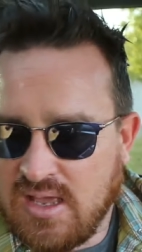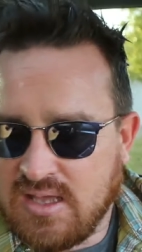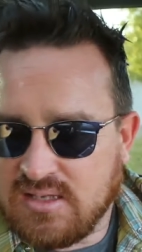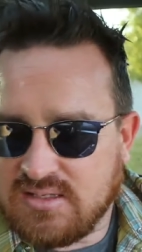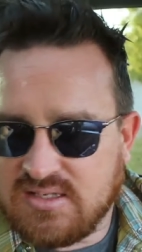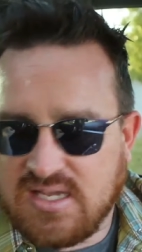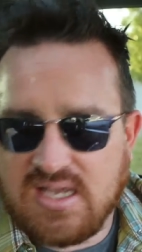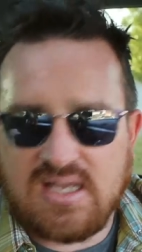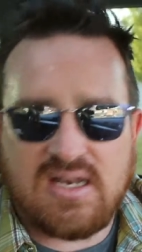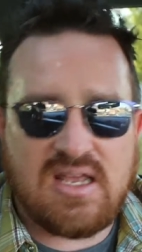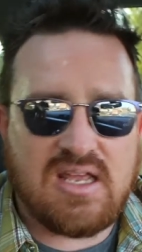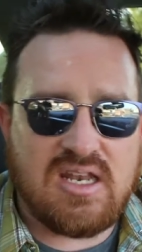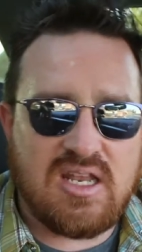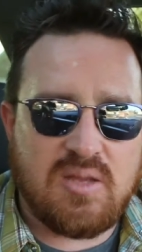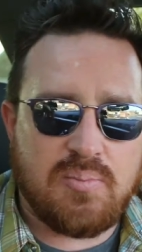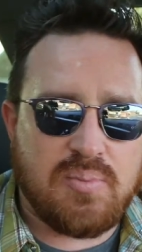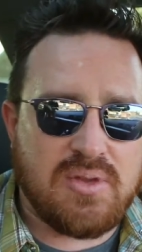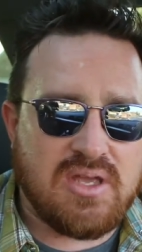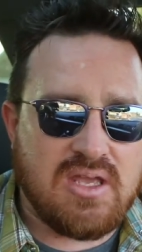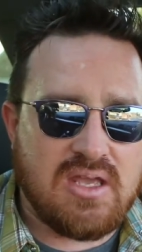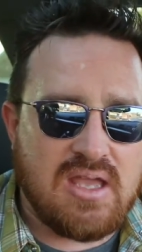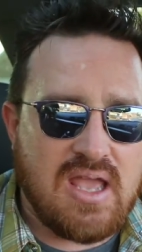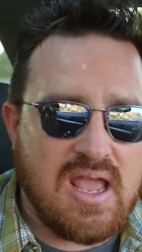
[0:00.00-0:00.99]

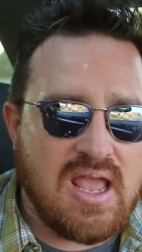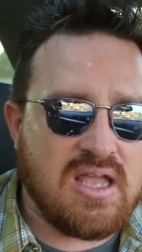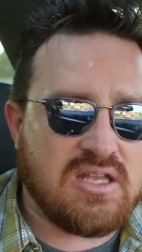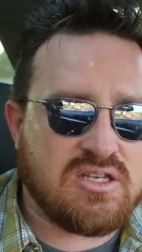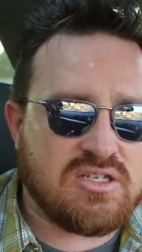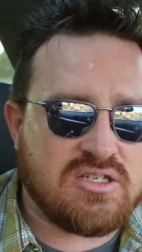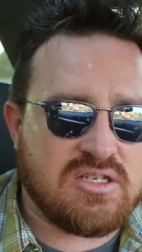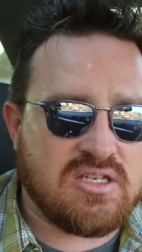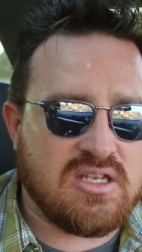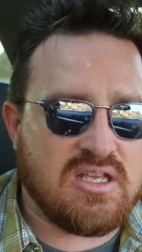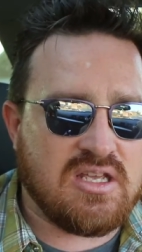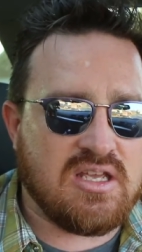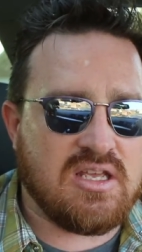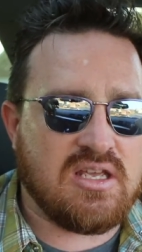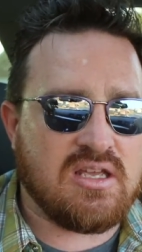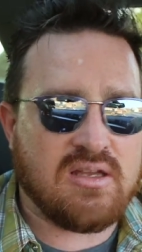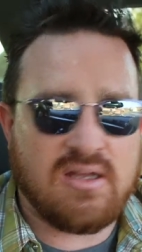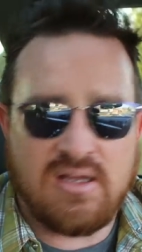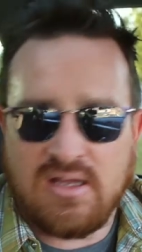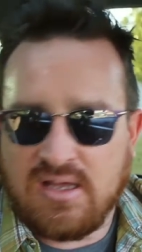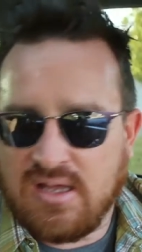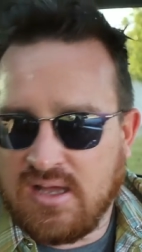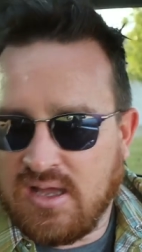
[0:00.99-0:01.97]
1080p HD
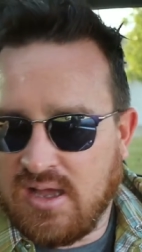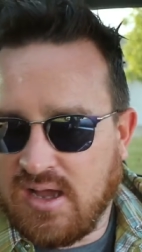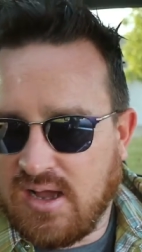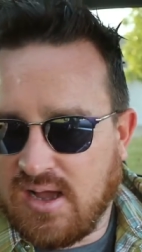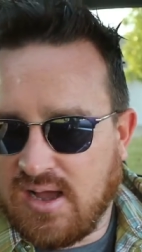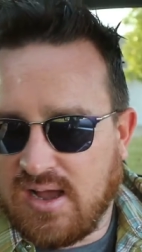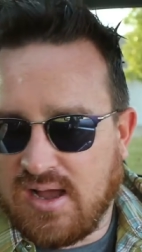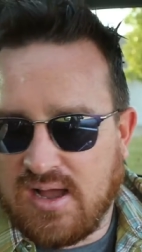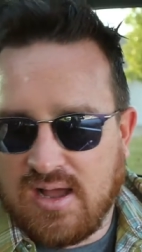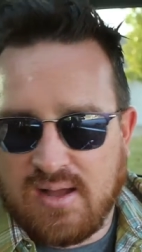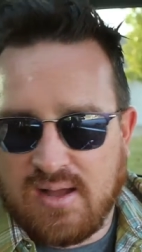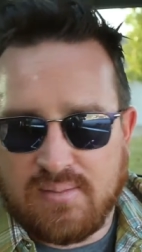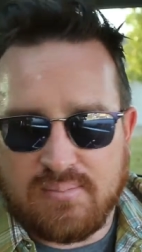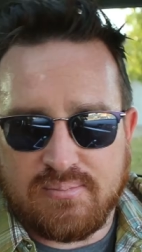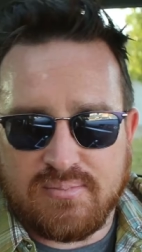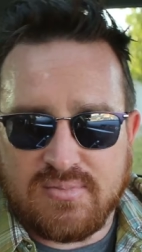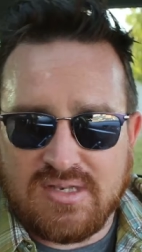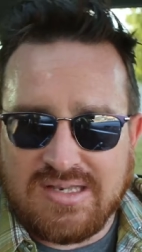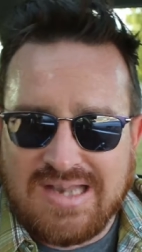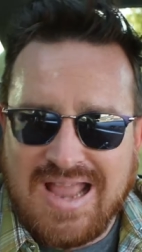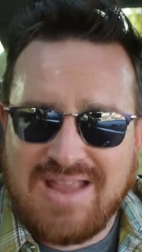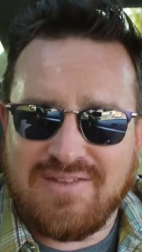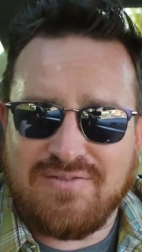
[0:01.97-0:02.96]

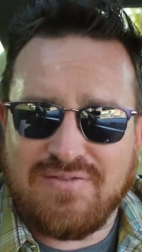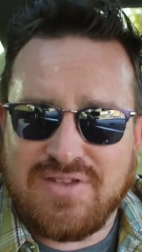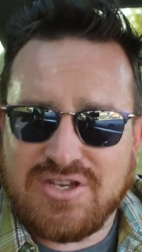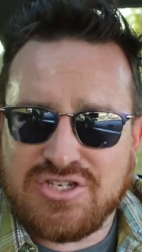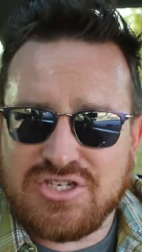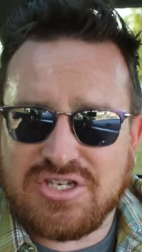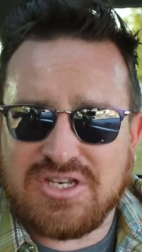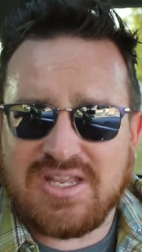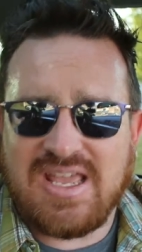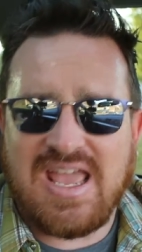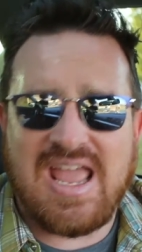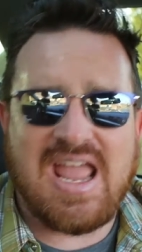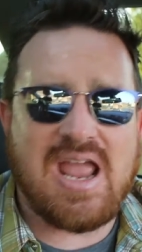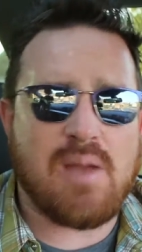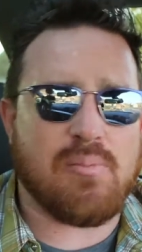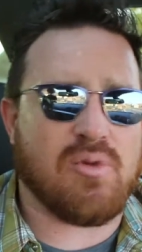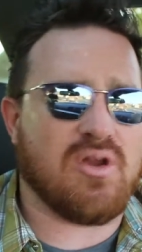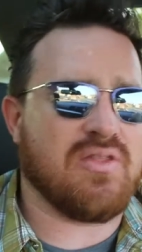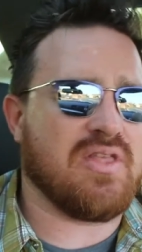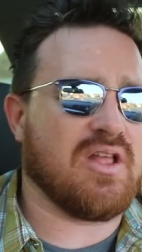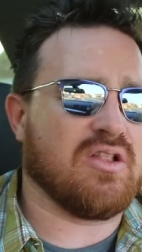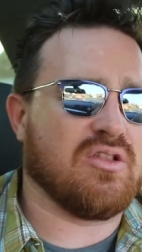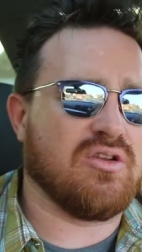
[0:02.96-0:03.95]
night vision
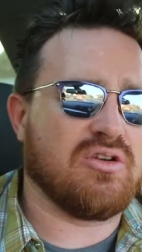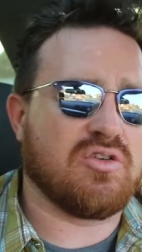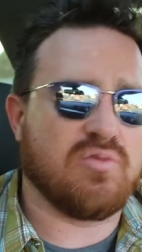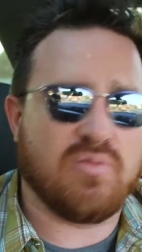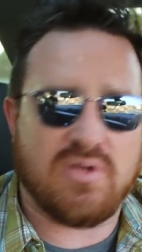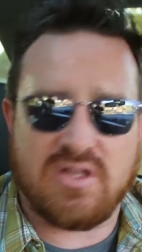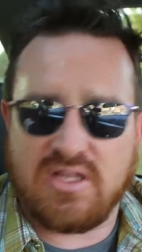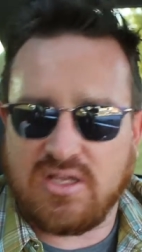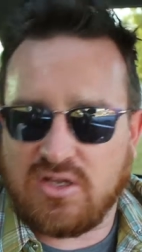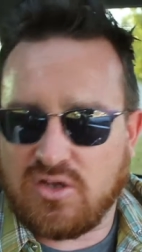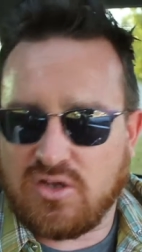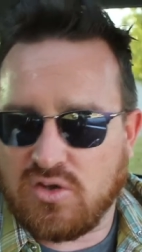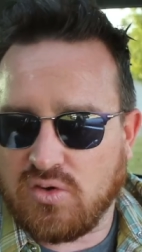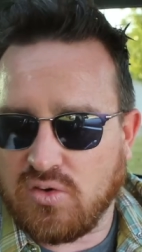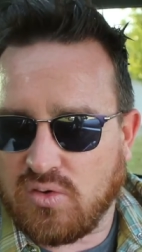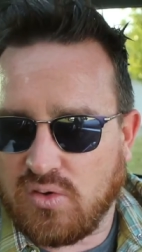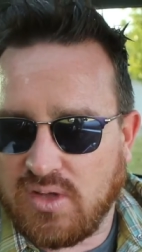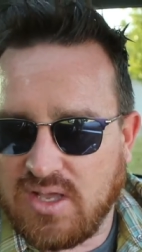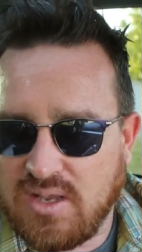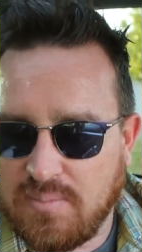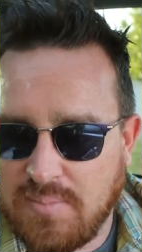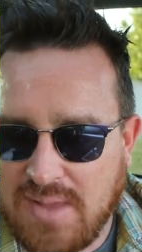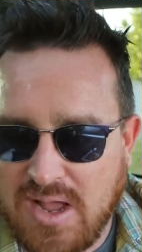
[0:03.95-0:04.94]
camera that looked really
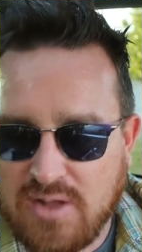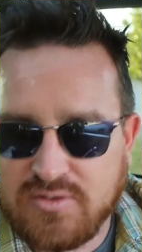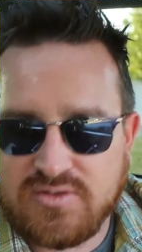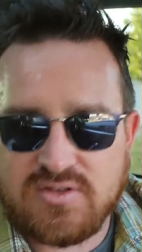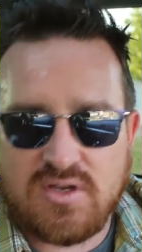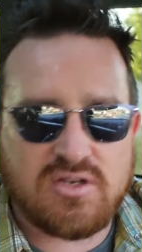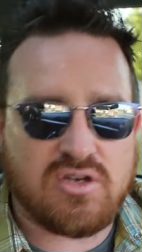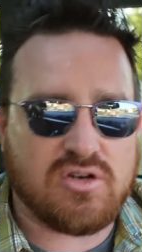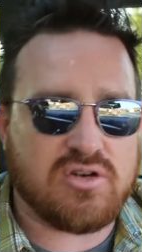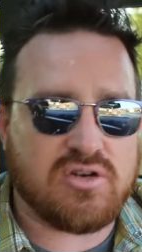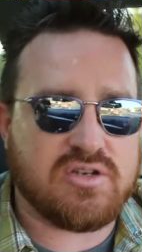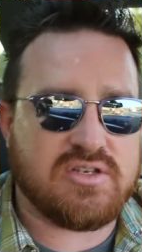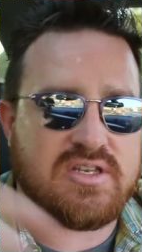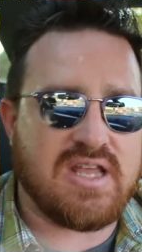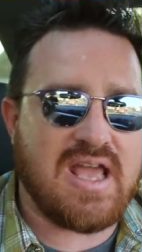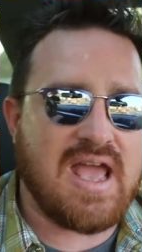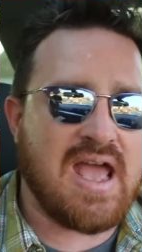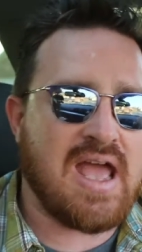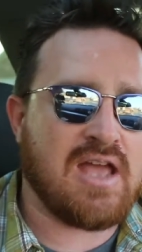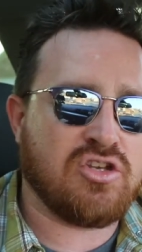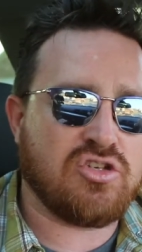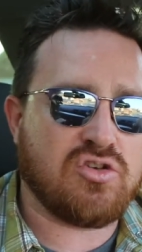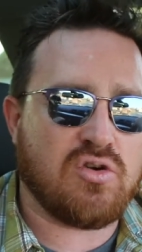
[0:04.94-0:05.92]
cool. It mounts on your
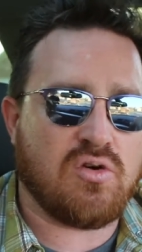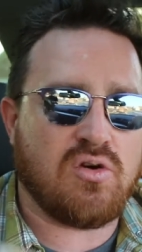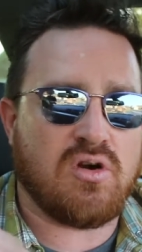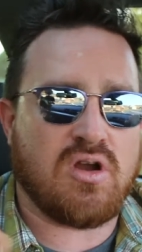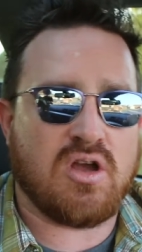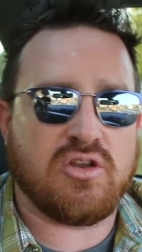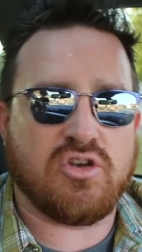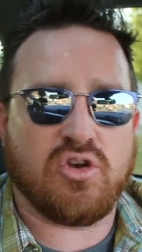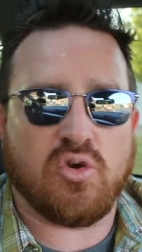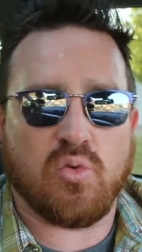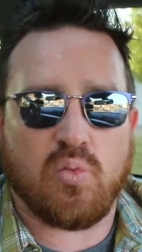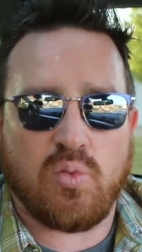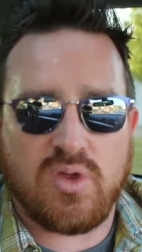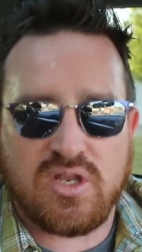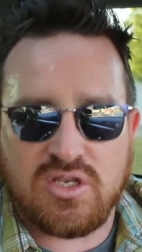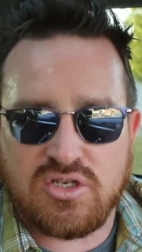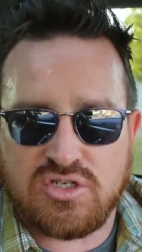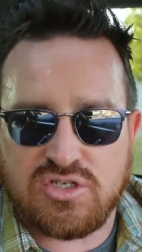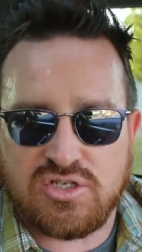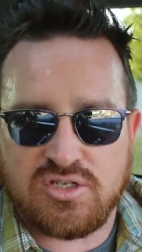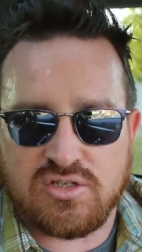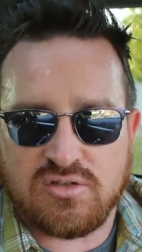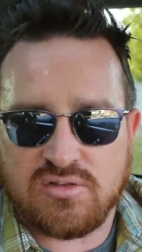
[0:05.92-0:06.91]
dash or on your
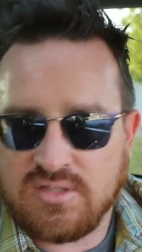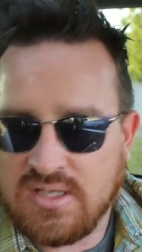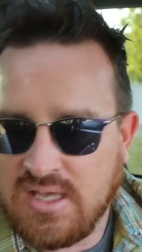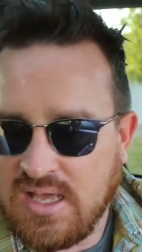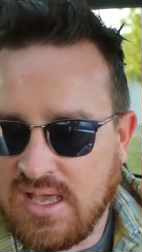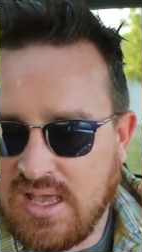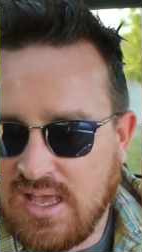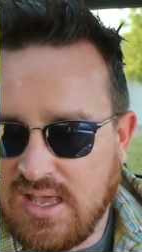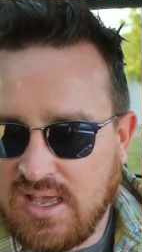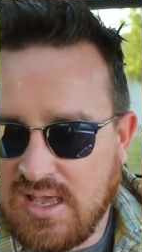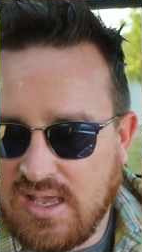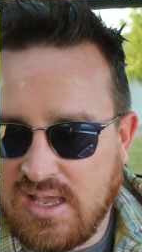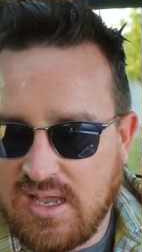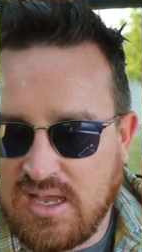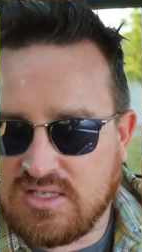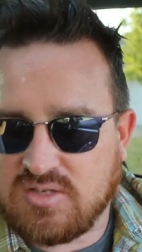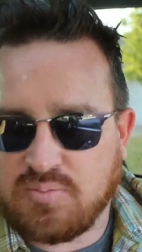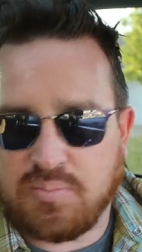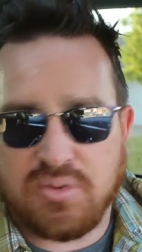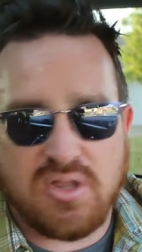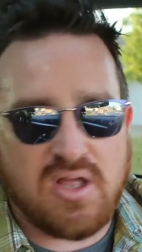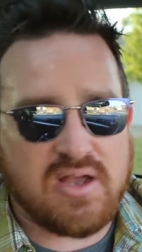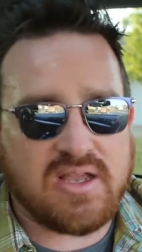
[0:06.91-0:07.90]
windshield.
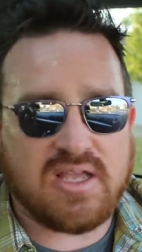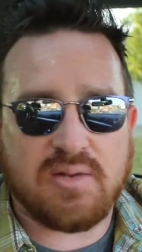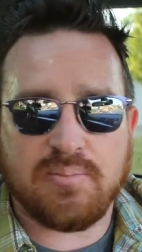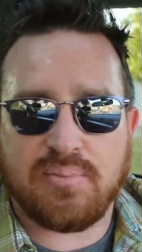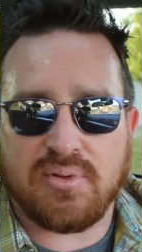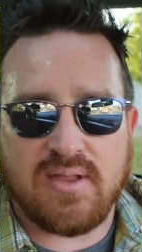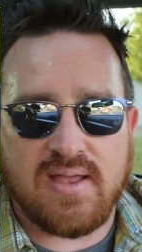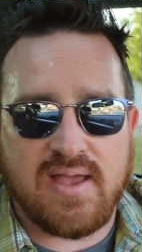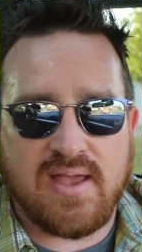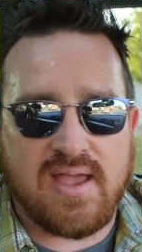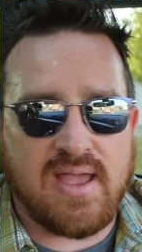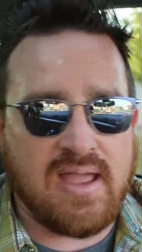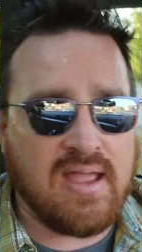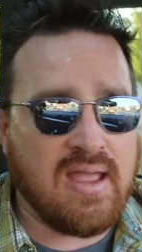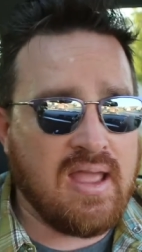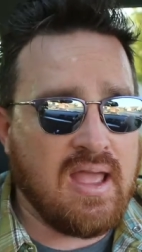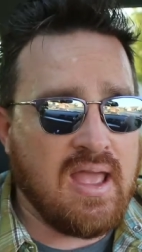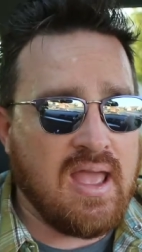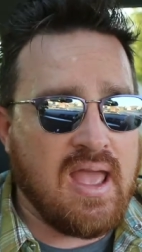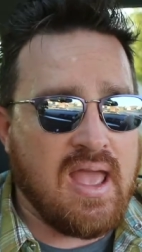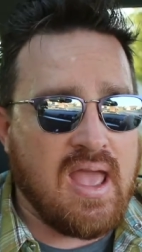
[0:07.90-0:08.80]
It's plug and play.